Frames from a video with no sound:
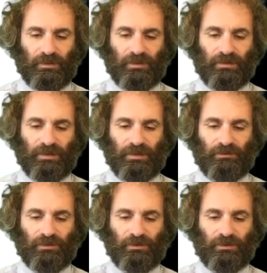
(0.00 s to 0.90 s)
That
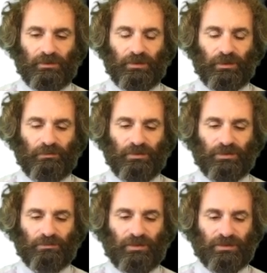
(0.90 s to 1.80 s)
gives us our length
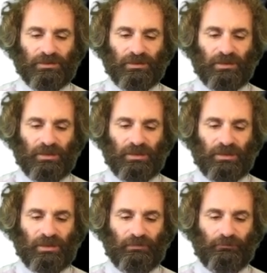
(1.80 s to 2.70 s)
plus plus,
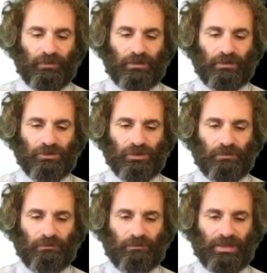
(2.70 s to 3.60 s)
and finally
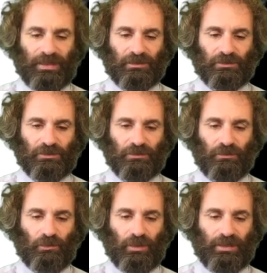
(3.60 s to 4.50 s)
jump back to
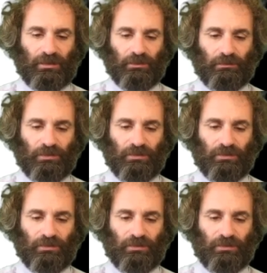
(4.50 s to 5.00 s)
the while loop.